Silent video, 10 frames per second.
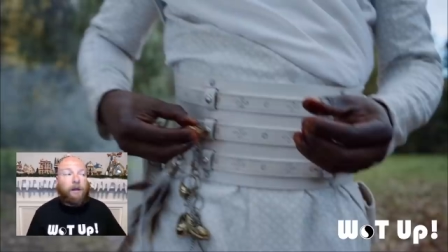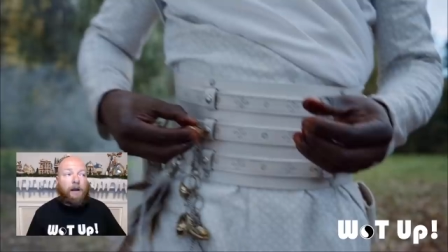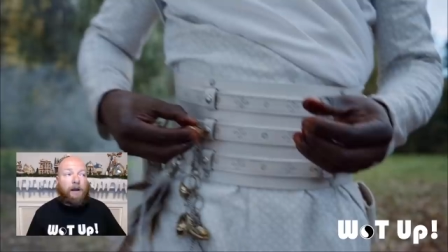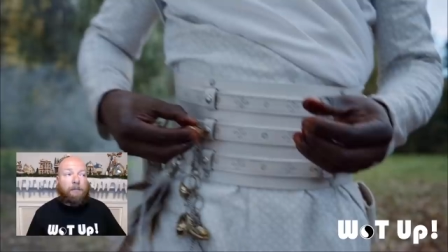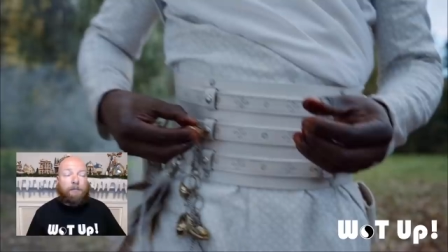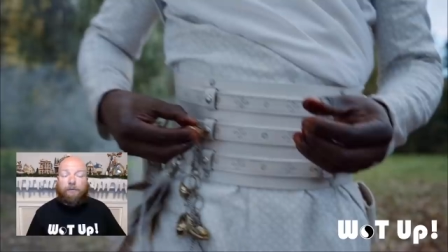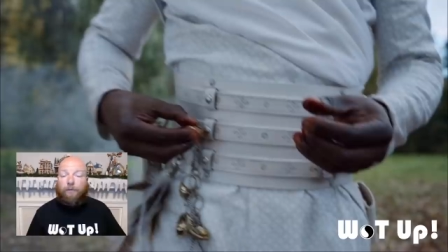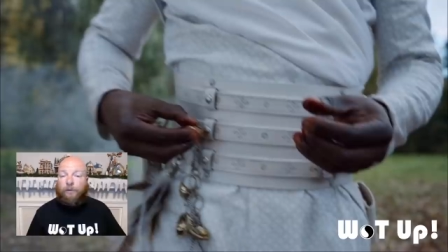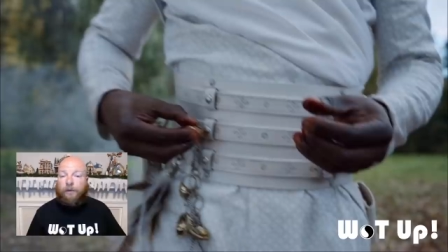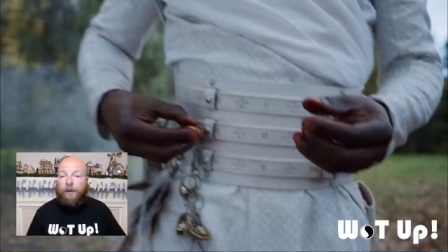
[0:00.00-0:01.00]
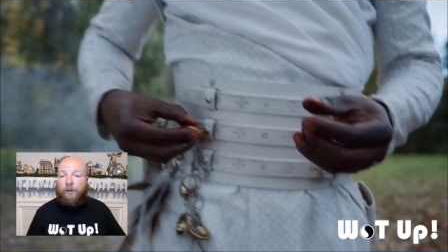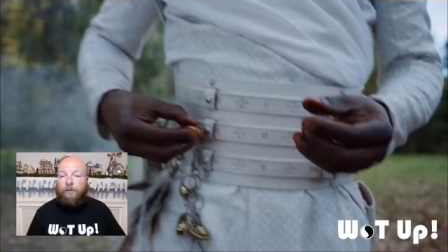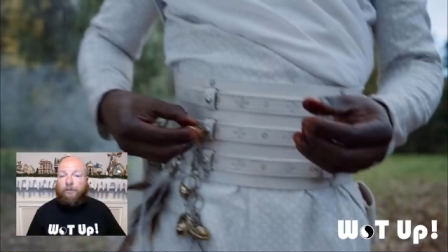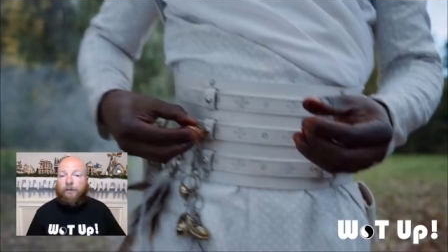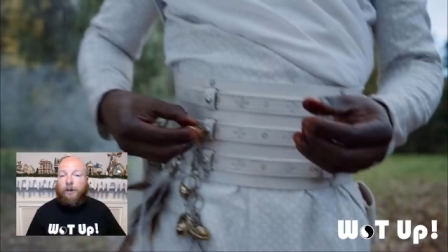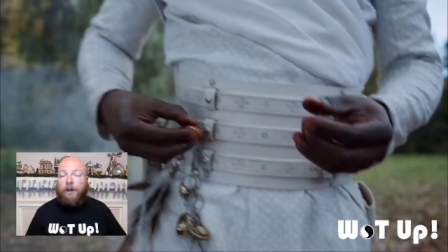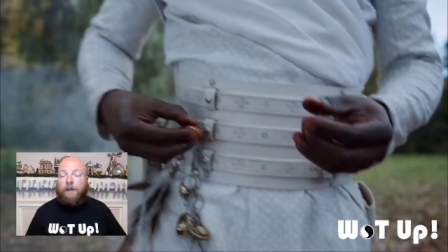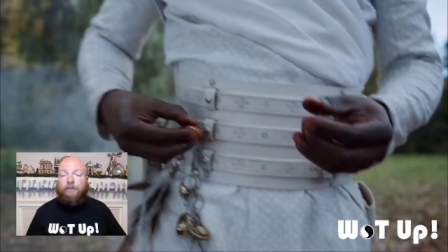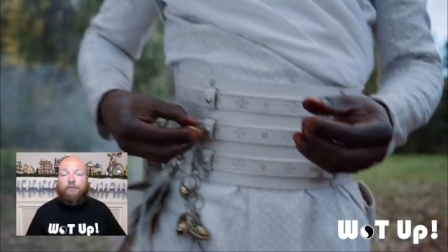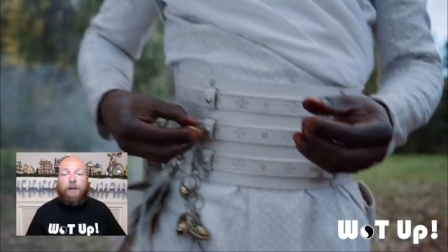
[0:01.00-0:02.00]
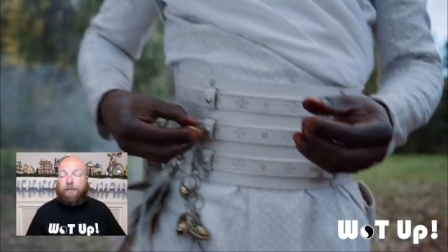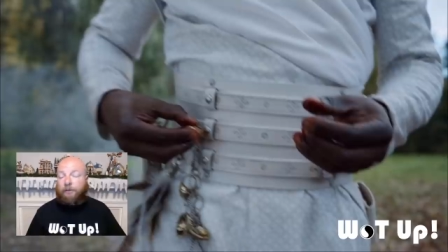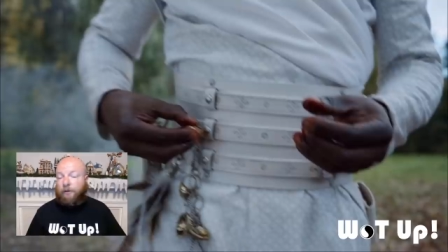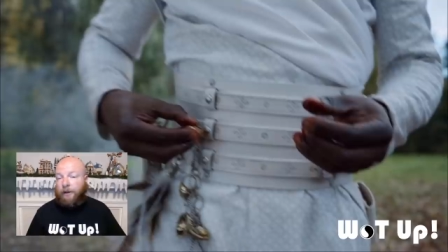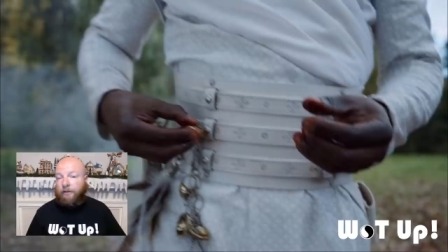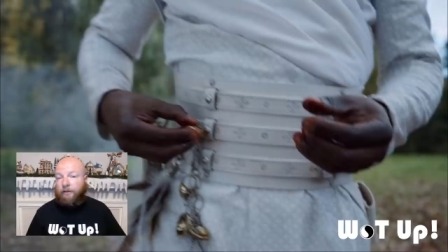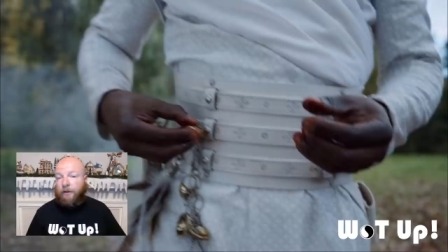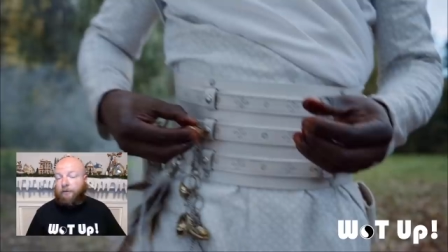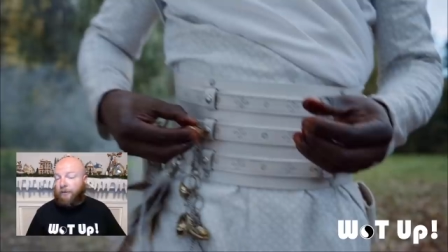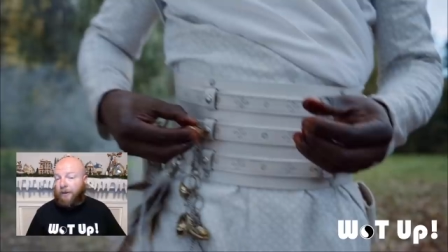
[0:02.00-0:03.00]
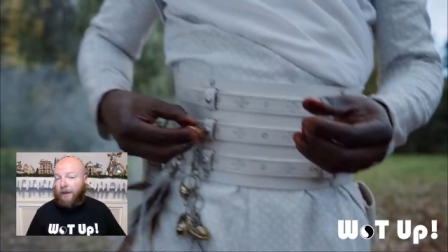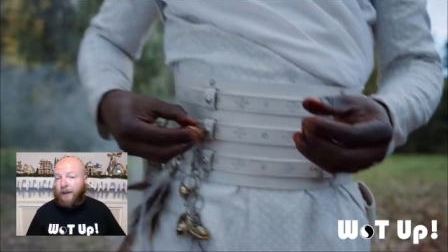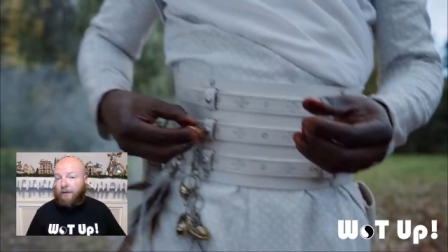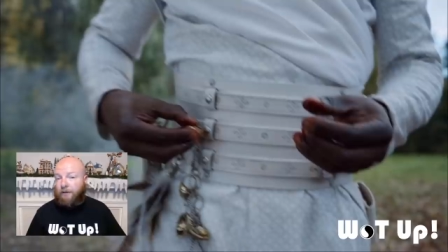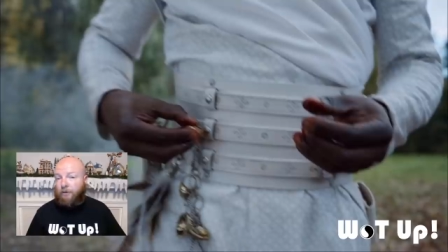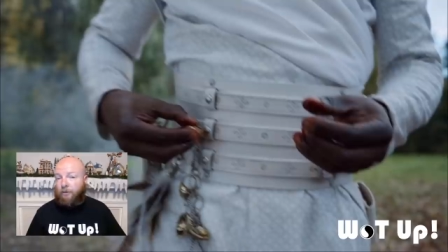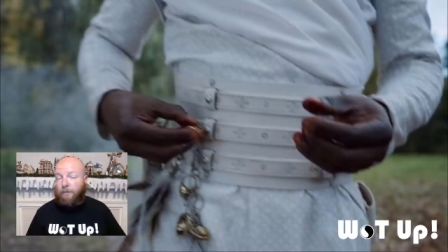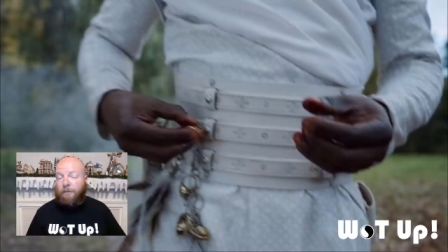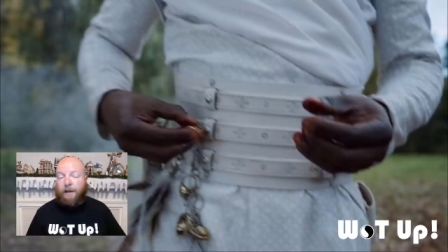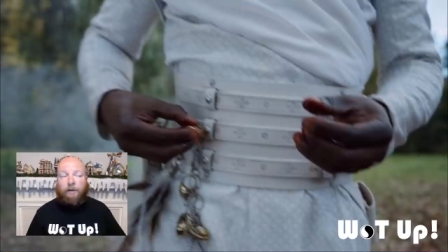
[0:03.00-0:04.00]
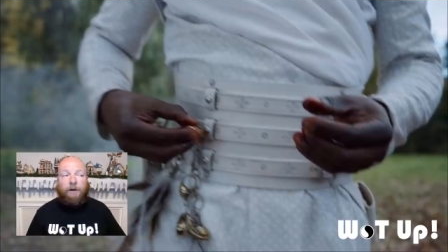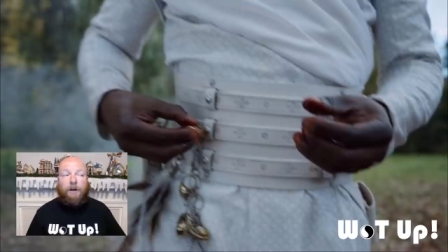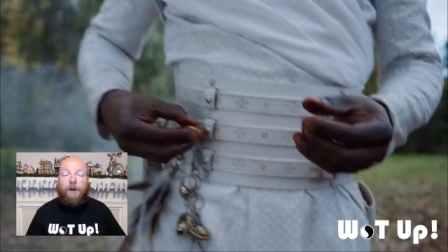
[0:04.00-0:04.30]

uh, before they notice, and then chopping their hands off so they can't use the one power,